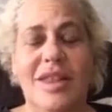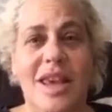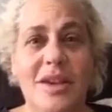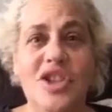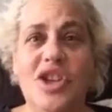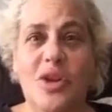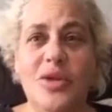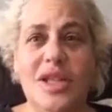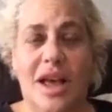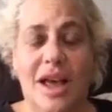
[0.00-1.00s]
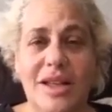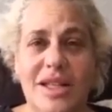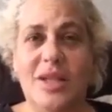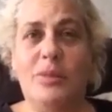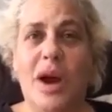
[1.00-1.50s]
They chose
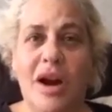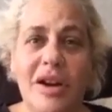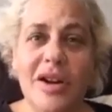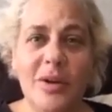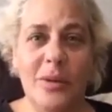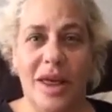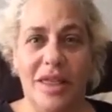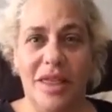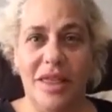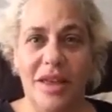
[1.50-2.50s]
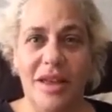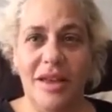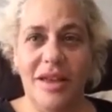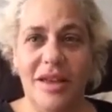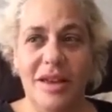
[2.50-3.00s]
us to partner with
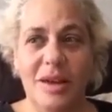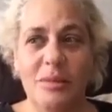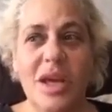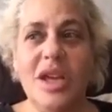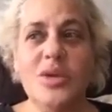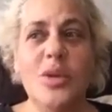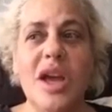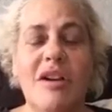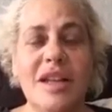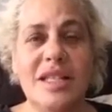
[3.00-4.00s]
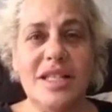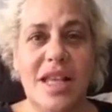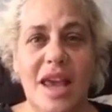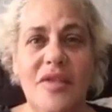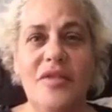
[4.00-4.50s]
because we are a
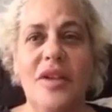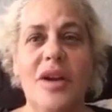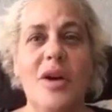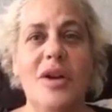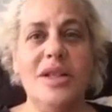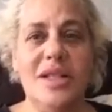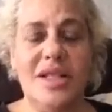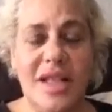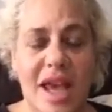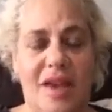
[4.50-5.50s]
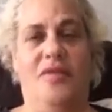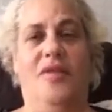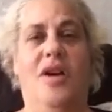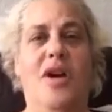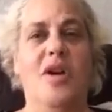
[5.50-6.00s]
safe,
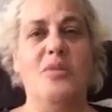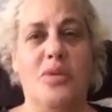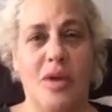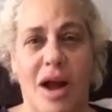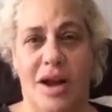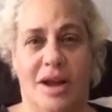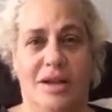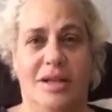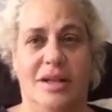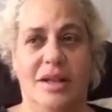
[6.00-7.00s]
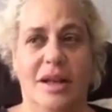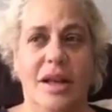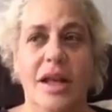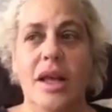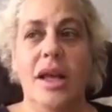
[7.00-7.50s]
safe product.
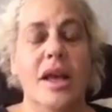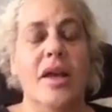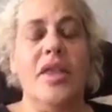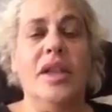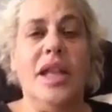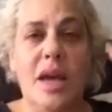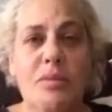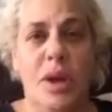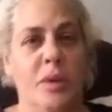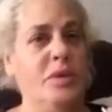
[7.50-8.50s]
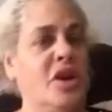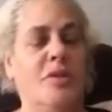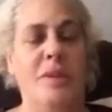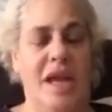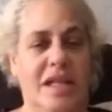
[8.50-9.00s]
The light bulbs
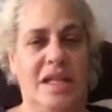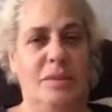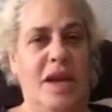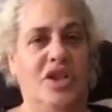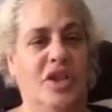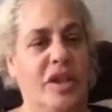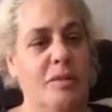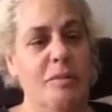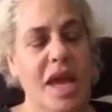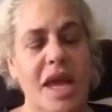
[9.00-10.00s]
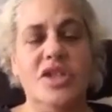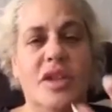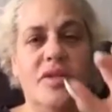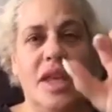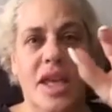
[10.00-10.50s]
are made special. They're made
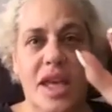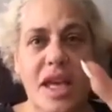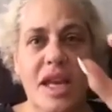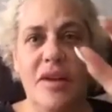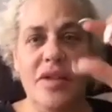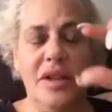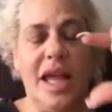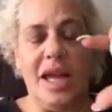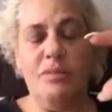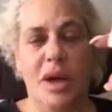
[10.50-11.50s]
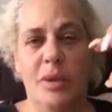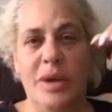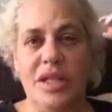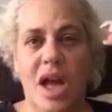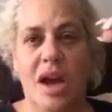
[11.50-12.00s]
so that the heat of the light
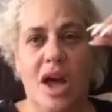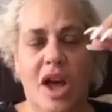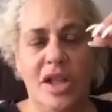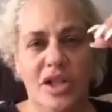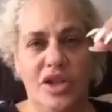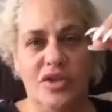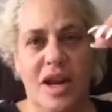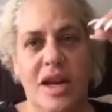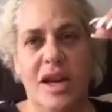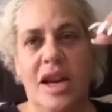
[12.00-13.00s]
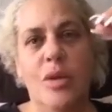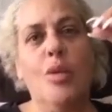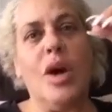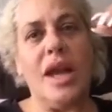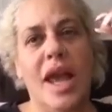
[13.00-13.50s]
bulb is not concentrated
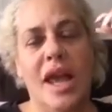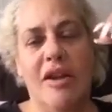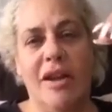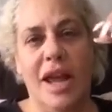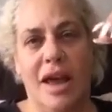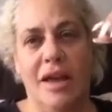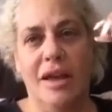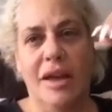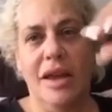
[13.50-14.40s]
in one area.